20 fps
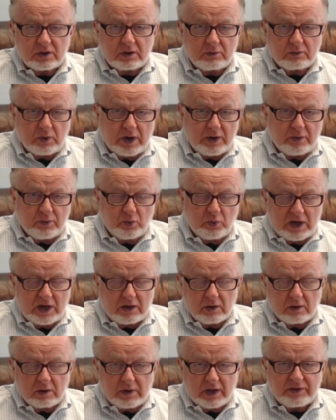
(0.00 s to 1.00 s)
one week
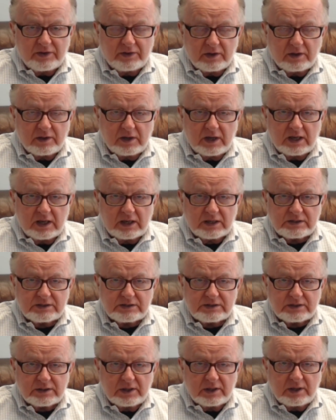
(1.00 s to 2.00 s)
or month to the
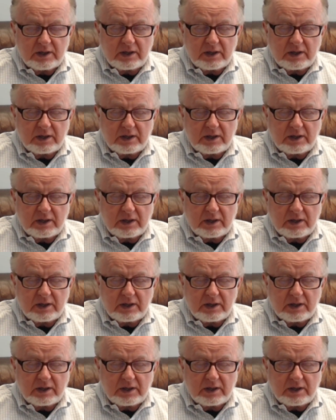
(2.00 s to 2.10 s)
next.